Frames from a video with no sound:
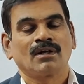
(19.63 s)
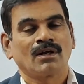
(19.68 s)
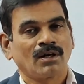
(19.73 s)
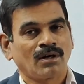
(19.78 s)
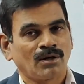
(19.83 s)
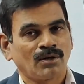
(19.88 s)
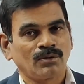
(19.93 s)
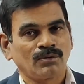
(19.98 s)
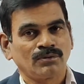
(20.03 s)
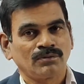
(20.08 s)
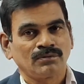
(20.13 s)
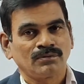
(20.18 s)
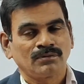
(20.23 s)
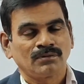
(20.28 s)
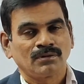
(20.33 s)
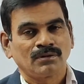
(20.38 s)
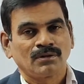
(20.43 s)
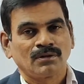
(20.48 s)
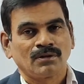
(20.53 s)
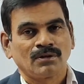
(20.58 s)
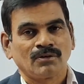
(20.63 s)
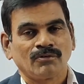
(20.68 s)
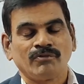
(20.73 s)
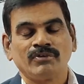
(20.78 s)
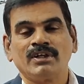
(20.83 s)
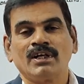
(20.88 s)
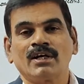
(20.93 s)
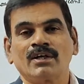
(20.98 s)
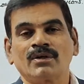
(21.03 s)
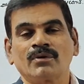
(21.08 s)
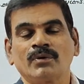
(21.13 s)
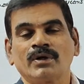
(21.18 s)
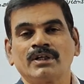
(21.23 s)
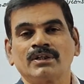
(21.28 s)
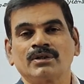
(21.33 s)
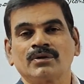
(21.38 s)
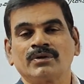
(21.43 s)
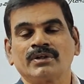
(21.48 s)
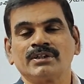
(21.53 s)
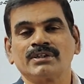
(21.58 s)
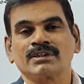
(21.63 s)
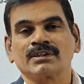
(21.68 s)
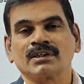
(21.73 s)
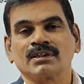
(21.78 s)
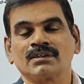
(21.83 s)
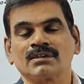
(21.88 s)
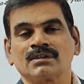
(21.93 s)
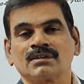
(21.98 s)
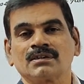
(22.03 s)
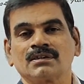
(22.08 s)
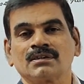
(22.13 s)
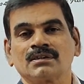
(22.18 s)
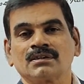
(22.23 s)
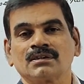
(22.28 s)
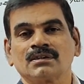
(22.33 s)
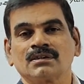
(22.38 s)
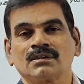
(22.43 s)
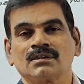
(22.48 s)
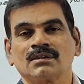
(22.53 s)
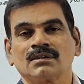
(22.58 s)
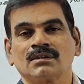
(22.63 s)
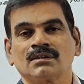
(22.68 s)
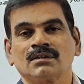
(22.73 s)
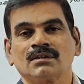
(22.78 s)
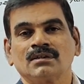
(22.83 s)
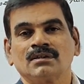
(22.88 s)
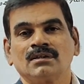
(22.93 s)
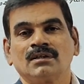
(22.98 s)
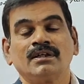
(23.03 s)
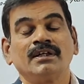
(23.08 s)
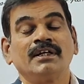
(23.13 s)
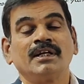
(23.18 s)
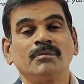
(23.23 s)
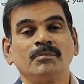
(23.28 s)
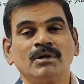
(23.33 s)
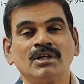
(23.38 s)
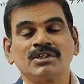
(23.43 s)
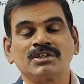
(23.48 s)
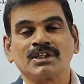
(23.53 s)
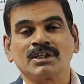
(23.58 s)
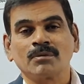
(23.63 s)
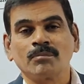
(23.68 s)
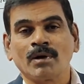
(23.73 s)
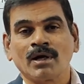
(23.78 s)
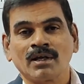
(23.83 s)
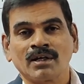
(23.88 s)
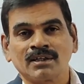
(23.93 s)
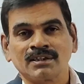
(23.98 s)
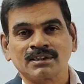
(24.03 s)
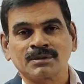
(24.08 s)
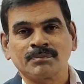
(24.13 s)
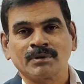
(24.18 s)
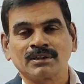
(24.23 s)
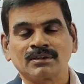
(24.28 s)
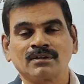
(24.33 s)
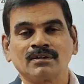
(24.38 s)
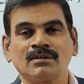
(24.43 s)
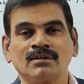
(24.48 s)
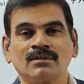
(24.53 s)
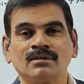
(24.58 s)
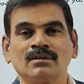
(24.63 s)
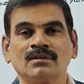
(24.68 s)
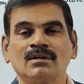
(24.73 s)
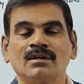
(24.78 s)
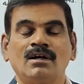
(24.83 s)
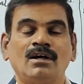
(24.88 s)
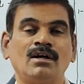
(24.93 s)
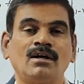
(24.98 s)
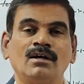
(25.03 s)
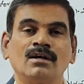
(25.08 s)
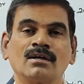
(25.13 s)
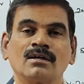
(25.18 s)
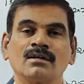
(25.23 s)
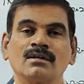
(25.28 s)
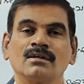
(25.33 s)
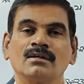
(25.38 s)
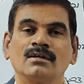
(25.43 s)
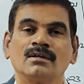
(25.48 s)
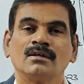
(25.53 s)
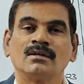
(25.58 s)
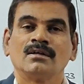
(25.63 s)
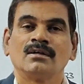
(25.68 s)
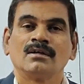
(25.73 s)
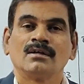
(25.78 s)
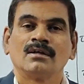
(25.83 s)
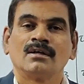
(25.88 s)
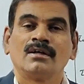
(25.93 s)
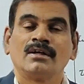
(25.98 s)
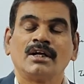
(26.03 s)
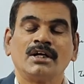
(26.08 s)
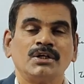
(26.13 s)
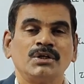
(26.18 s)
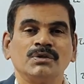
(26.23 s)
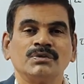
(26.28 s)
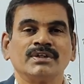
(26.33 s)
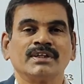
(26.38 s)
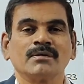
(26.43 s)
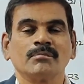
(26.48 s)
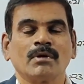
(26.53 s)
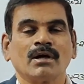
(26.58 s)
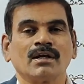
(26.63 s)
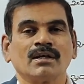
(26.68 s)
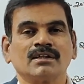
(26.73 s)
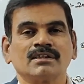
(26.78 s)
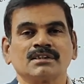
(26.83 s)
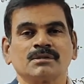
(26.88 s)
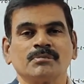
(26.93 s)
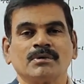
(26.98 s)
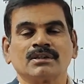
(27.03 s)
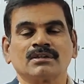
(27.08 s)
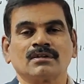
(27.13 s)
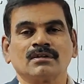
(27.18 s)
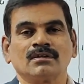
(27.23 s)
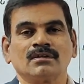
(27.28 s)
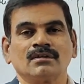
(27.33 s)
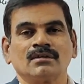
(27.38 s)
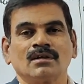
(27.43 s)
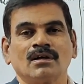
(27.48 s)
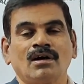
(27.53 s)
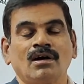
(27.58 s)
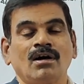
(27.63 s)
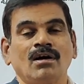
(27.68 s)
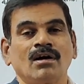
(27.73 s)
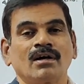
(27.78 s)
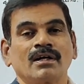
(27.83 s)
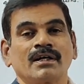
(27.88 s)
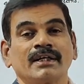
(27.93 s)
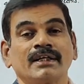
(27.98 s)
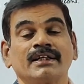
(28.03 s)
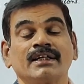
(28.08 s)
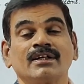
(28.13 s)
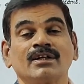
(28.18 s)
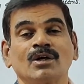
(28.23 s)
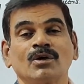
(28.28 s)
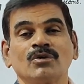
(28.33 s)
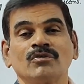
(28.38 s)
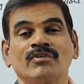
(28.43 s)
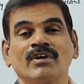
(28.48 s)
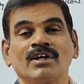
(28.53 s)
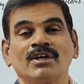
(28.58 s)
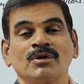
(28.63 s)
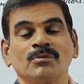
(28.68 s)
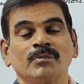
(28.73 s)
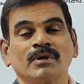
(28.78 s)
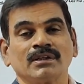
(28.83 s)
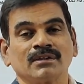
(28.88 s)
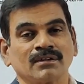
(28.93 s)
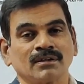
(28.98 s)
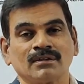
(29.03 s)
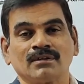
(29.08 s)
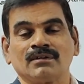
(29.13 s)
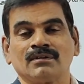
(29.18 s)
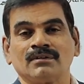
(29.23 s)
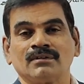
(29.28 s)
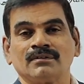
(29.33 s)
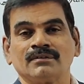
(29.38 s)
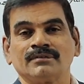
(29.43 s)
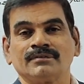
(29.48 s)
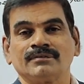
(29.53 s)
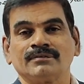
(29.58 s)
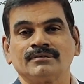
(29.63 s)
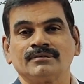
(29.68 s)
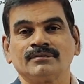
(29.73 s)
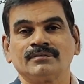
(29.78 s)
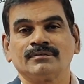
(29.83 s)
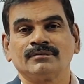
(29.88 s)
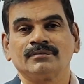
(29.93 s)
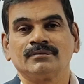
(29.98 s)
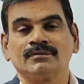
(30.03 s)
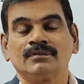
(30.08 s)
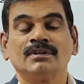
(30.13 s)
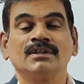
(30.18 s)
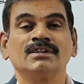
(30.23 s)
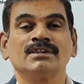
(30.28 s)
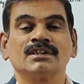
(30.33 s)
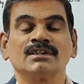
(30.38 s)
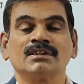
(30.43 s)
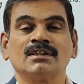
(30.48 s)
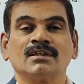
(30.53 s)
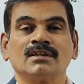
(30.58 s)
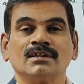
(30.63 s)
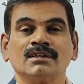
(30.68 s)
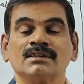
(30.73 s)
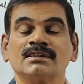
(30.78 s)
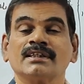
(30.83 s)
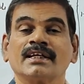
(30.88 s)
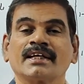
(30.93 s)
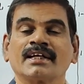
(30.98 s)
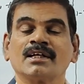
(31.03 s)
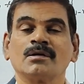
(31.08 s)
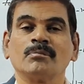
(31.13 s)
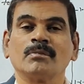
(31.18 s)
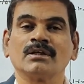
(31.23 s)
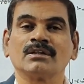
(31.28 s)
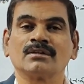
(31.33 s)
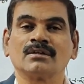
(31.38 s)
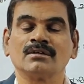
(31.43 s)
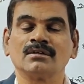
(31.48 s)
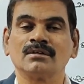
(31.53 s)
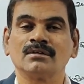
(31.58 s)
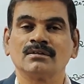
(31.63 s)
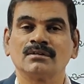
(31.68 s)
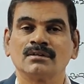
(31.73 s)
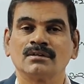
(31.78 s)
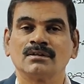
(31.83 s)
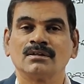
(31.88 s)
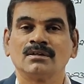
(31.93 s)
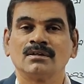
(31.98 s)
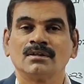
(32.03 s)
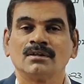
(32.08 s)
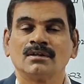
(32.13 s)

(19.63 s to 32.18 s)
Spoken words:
Now, we are going to discuss diminishing balance method or reducing balance method or written down value method. This is the second method.